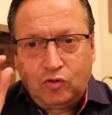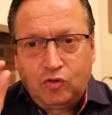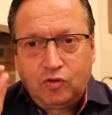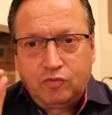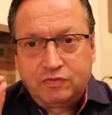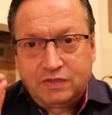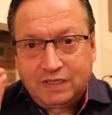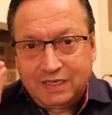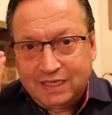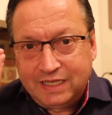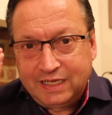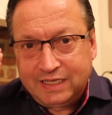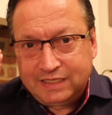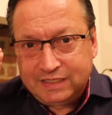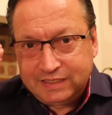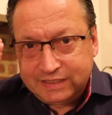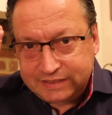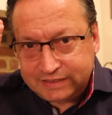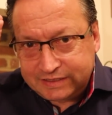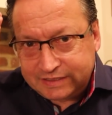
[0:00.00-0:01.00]
of the
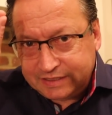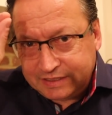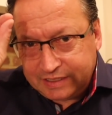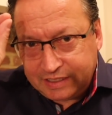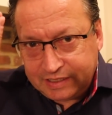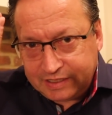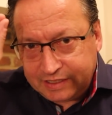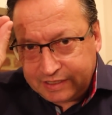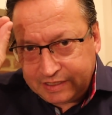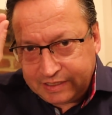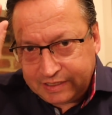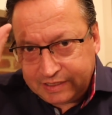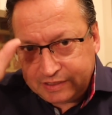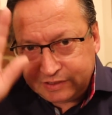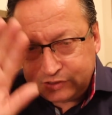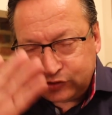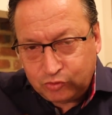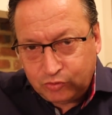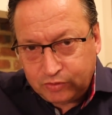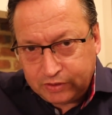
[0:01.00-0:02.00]
ladies'
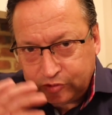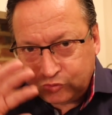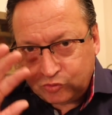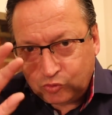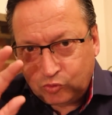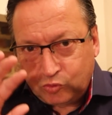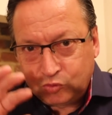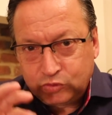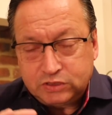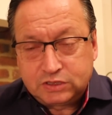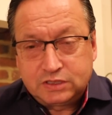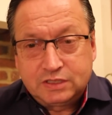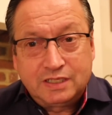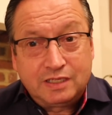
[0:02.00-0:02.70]
toilet doors.